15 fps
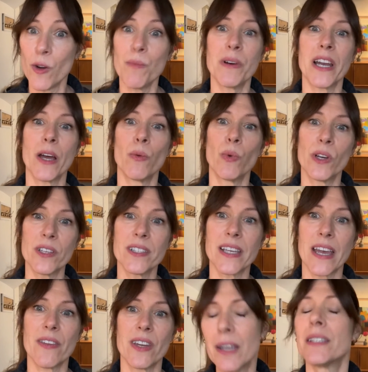but I will
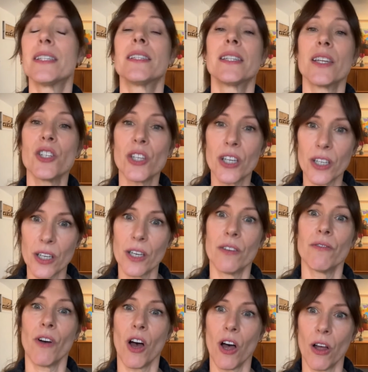say that it's essentially going to
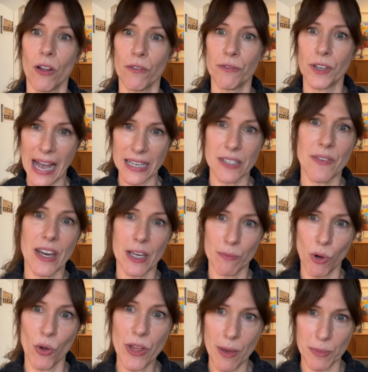involve activating
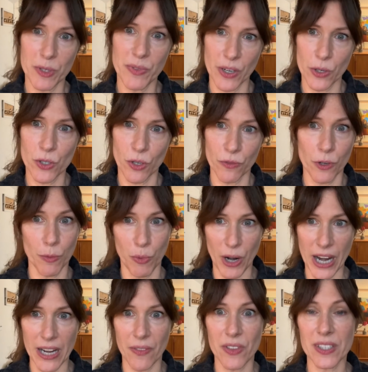both hemispheres of your
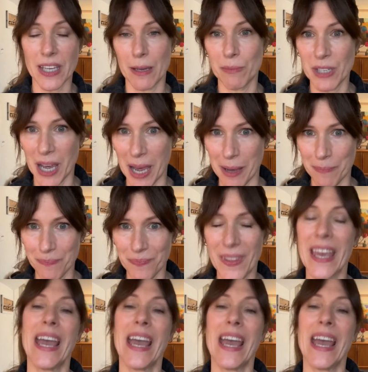brain at the same time